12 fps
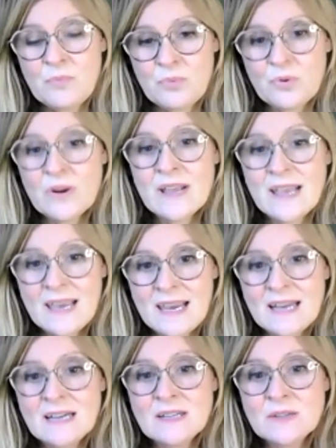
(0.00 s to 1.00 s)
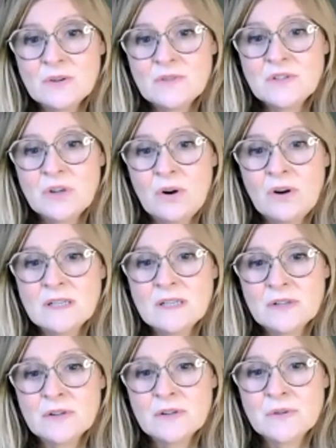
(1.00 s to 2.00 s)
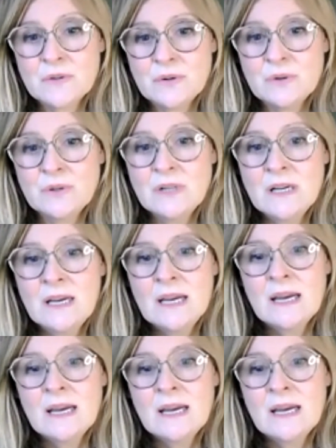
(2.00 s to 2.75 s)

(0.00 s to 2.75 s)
bring in sort of talks into their school.